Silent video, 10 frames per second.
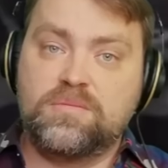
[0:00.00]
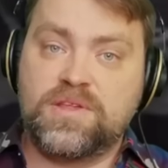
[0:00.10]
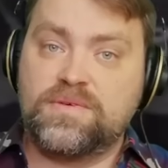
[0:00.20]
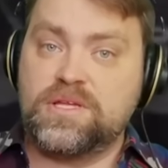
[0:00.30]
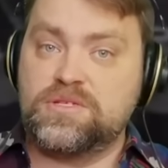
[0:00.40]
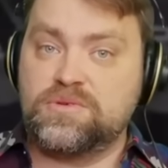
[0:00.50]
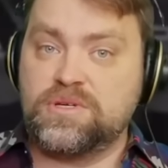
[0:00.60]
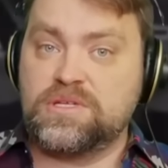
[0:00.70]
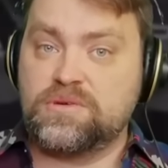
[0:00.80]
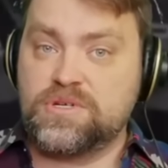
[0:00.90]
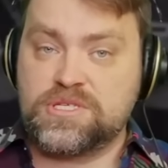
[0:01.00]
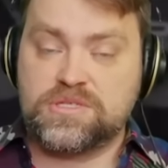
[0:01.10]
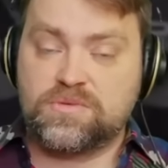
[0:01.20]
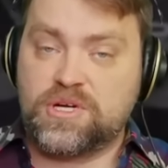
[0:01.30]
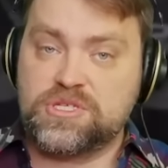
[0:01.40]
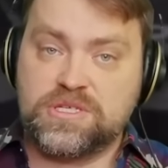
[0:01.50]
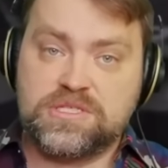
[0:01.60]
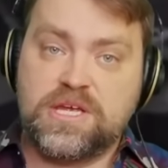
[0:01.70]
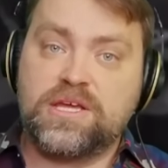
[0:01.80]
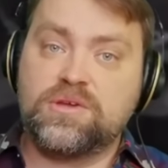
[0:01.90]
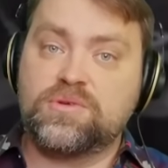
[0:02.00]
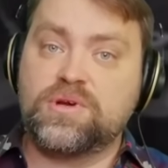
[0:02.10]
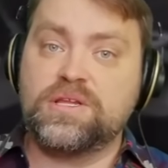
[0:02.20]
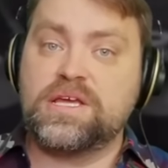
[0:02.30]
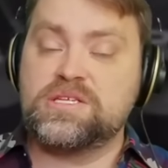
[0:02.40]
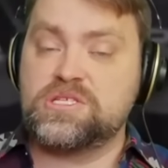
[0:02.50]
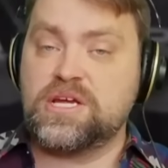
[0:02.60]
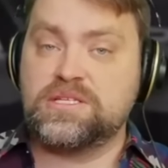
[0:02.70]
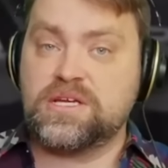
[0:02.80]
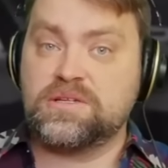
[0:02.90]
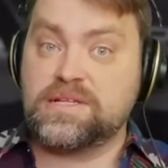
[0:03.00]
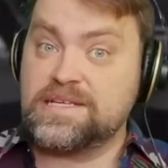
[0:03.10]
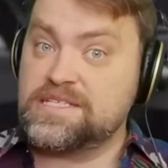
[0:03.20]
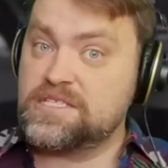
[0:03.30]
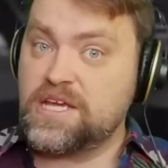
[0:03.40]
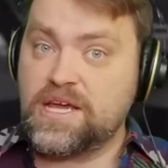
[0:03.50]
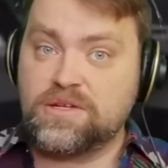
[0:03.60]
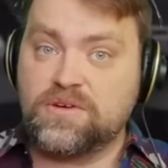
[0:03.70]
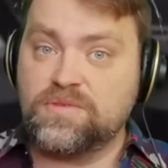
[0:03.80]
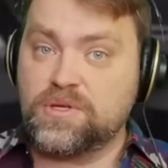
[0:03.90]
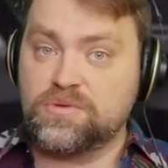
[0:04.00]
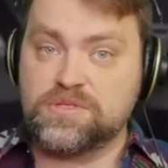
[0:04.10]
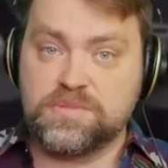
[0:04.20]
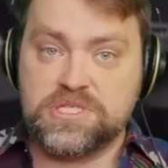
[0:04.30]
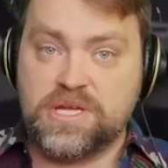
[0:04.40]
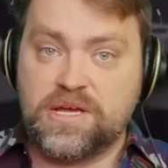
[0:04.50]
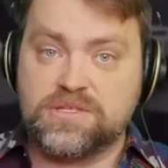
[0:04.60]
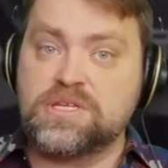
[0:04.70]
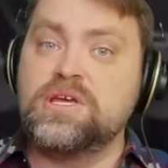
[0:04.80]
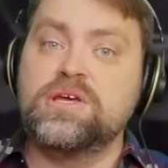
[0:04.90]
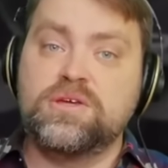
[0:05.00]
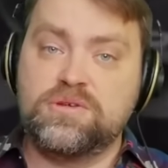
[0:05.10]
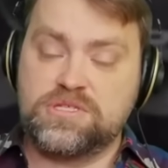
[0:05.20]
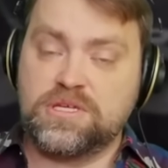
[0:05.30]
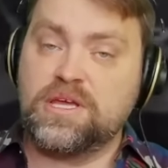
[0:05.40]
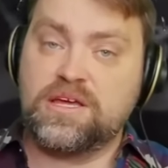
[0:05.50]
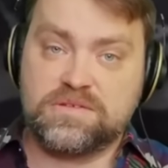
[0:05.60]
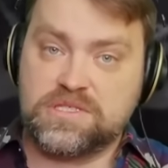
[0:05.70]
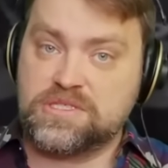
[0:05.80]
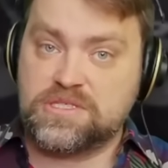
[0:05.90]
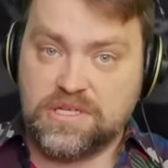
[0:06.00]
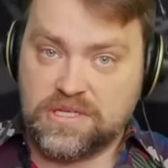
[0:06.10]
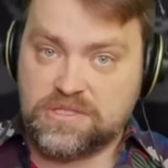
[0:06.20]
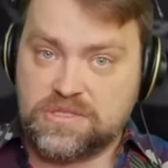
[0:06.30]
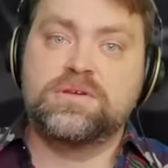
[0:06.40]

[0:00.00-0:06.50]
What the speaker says: By the way, during the recent Russian attack, Ukraine has shut down at least 10 of the cruise missiles using F-16s.